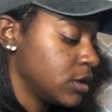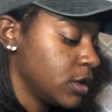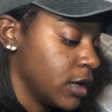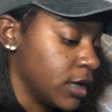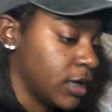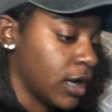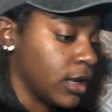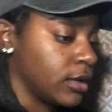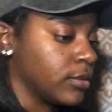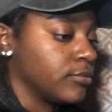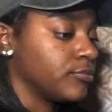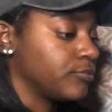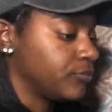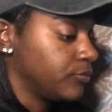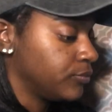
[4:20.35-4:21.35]
and
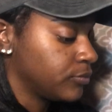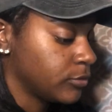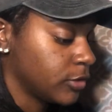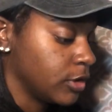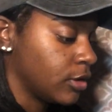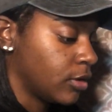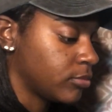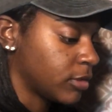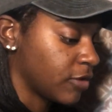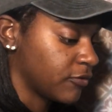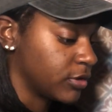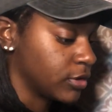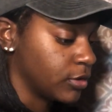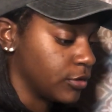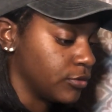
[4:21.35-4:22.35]
I'm not
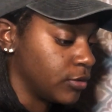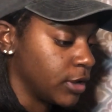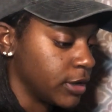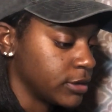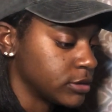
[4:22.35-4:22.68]
gonna go through that.